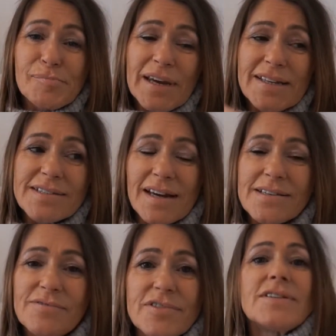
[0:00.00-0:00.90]
me sat
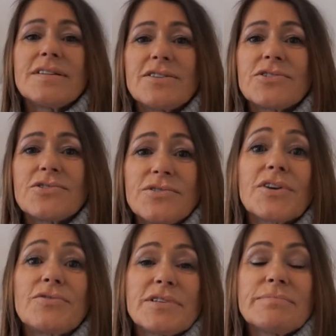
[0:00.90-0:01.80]
in front of the
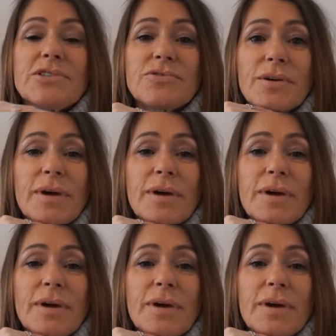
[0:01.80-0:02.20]
Christmas tree.